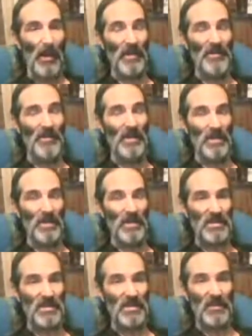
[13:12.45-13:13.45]
I think
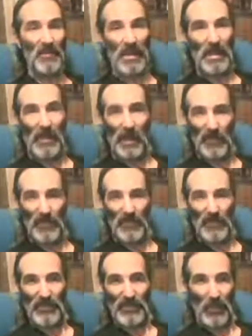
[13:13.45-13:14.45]
it's being able to
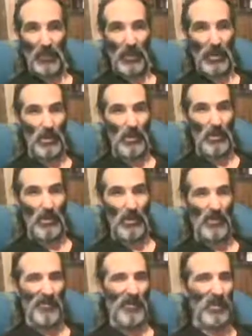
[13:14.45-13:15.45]
store it.
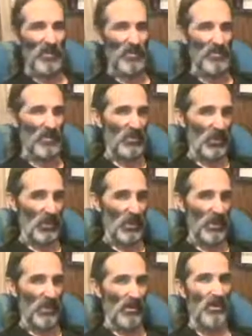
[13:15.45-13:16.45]
If we can store
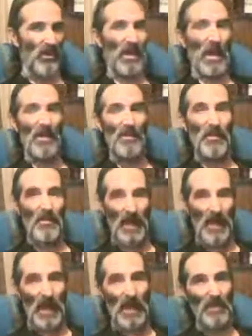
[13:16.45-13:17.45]
it, we got it
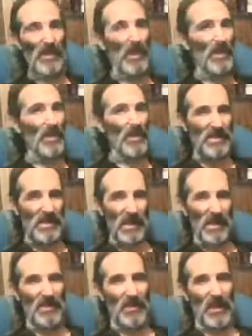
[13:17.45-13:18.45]
made. We got her
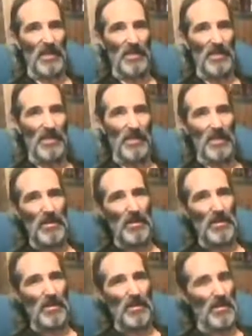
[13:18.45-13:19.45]
dick, baby.
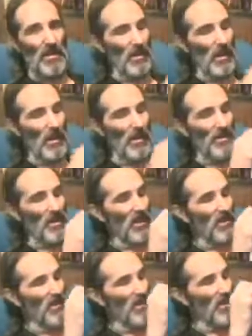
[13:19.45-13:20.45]
All right, let's take
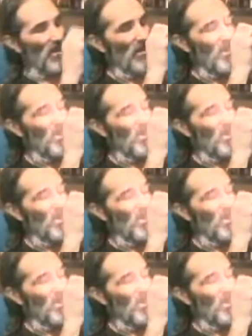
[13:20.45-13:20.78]
another hit.